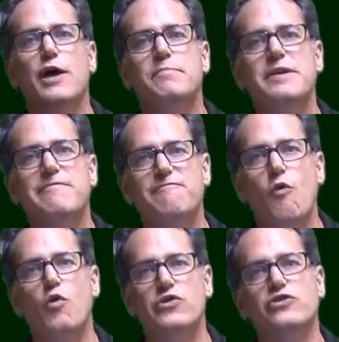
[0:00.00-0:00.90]

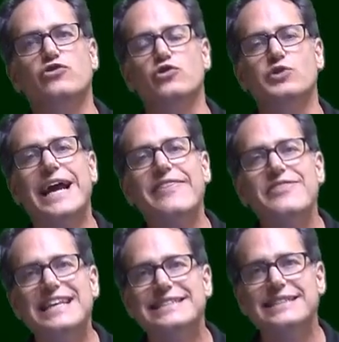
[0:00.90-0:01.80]
before the surgery, and
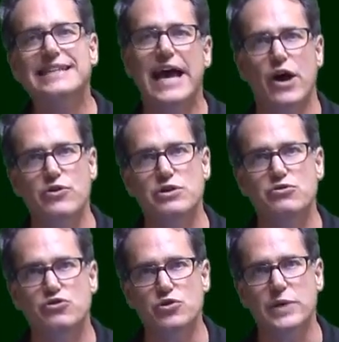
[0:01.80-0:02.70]
this is how you
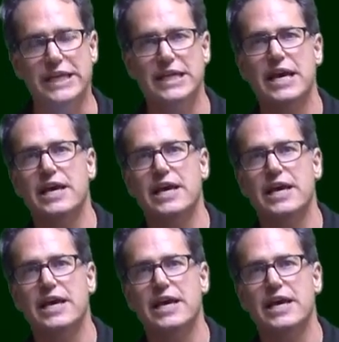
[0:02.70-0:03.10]
do it.